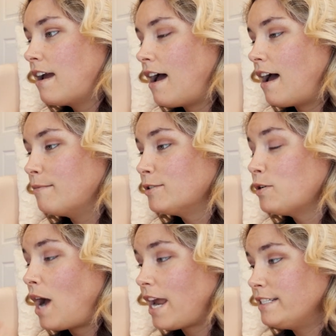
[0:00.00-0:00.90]
Um,
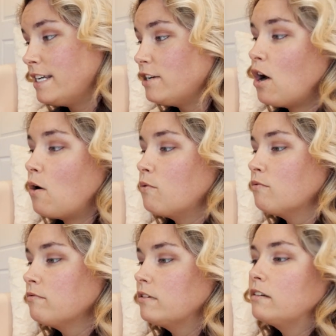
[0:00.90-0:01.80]
so I did go
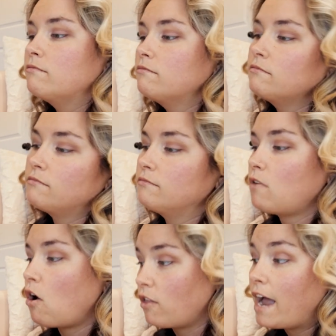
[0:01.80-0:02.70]

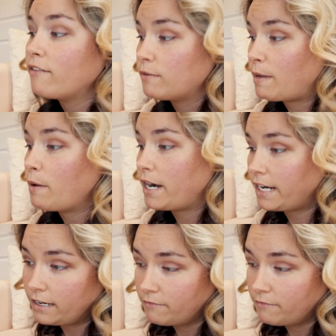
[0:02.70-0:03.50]
all out for my wedding.